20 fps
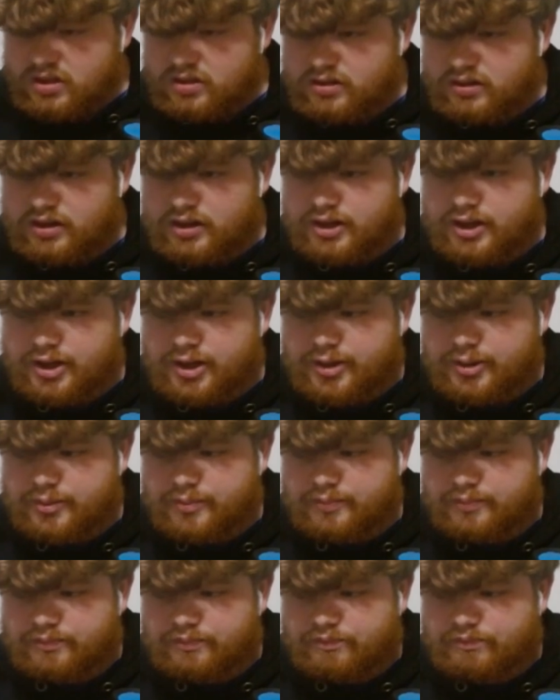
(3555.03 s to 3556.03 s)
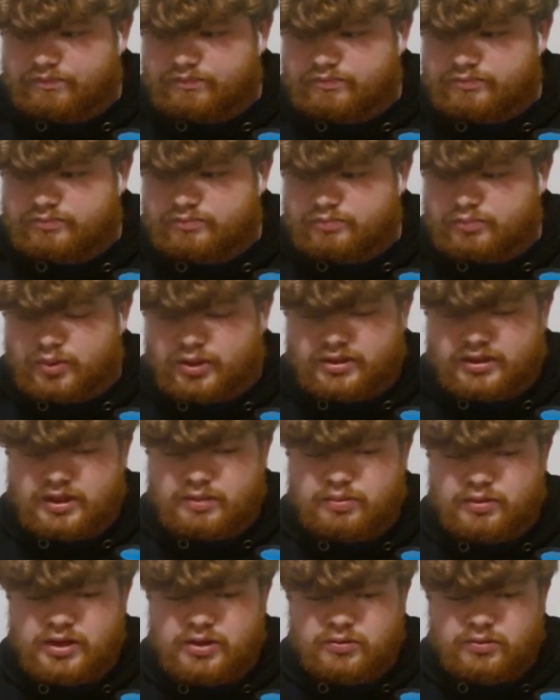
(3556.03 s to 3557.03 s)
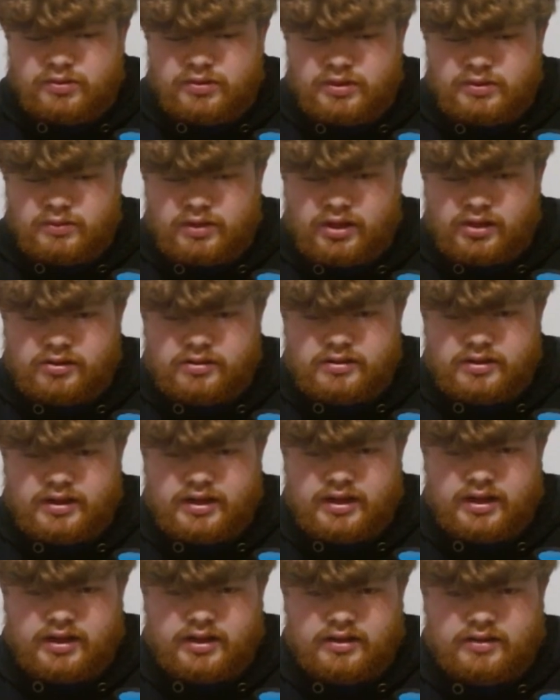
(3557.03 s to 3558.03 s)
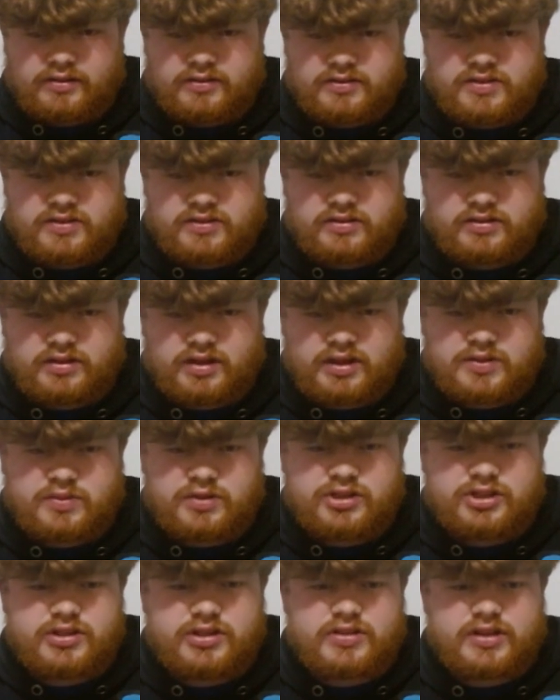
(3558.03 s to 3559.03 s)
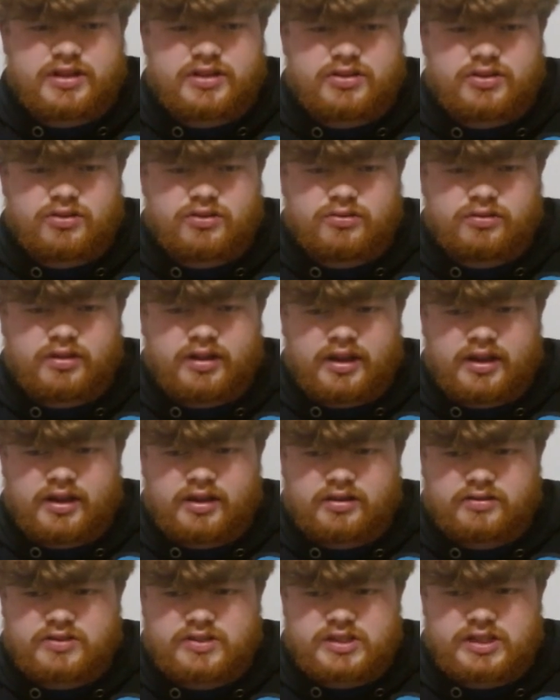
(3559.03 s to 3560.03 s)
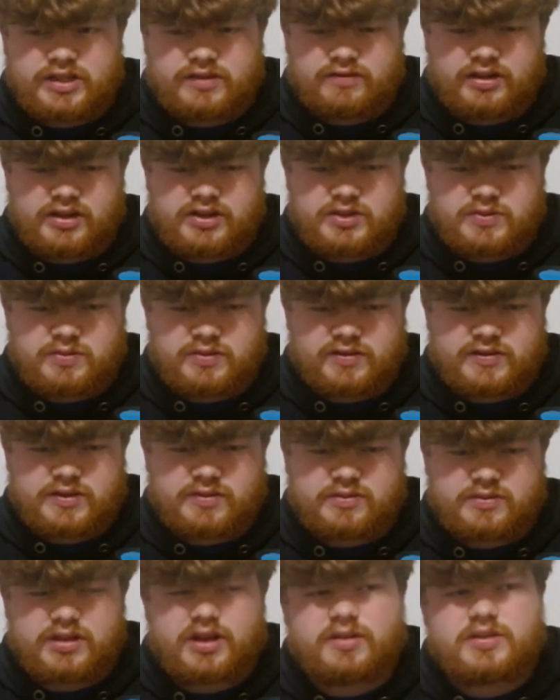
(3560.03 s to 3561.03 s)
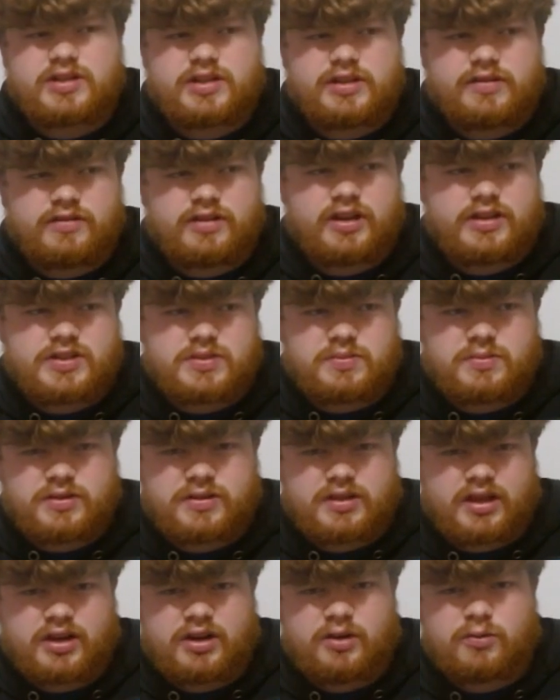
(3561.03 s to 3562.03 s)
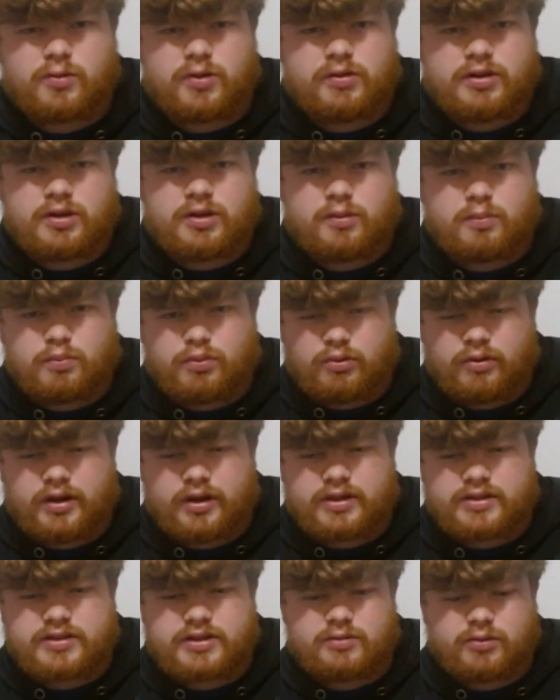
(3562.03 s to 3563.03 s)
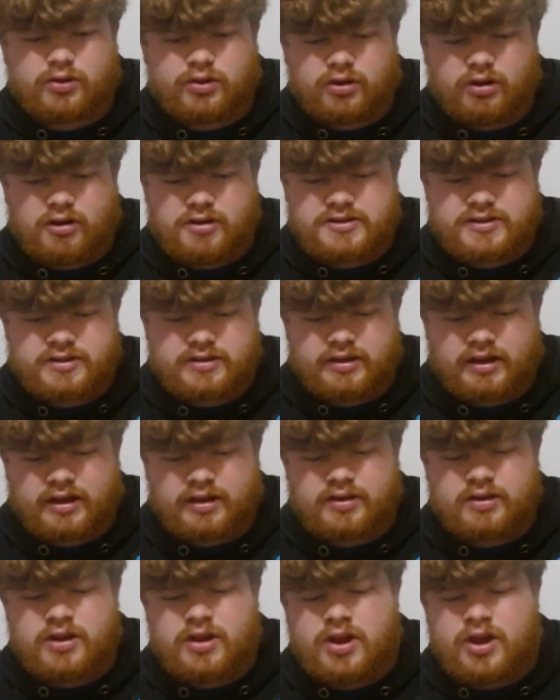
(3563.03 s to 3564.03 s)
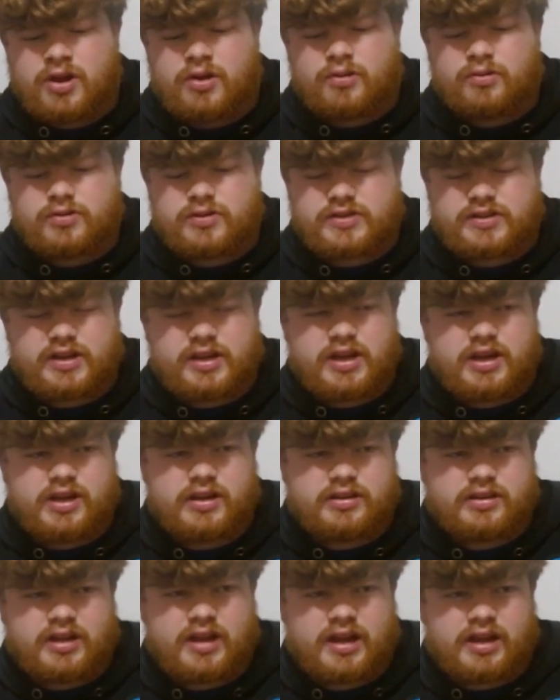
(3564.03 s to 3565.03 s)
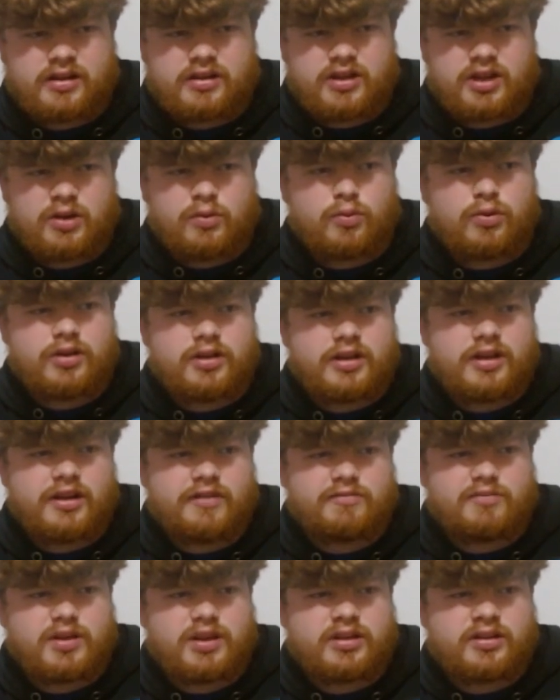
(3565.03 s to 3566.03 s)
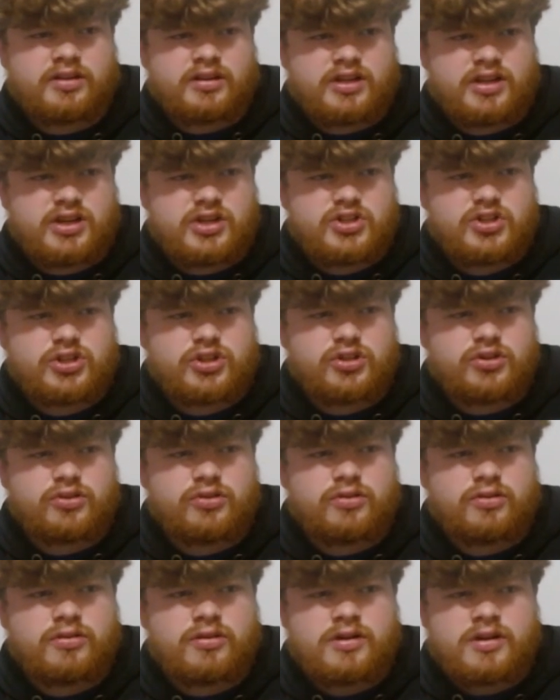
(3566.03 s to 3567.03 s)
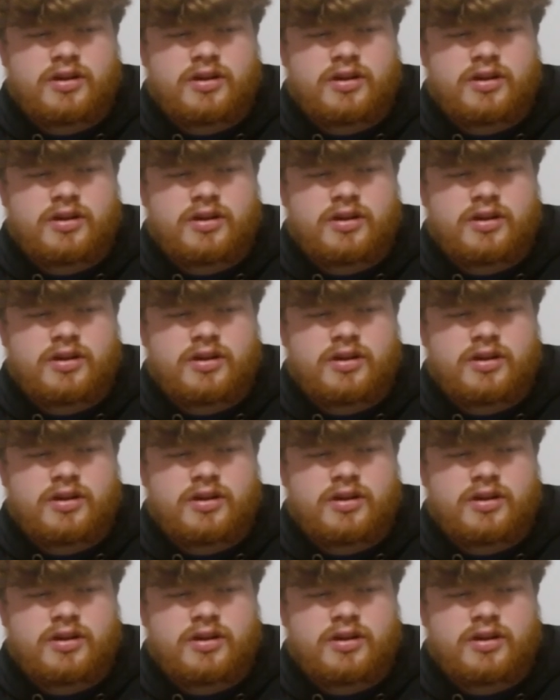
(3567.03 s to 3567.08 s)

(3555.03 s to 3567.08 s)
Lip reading: but they played really well, and as much as I don't like Stephen A. Smith sometimes, Stephen A. Smith had a really good point in regards to that, saying that it wouldn't have been an issue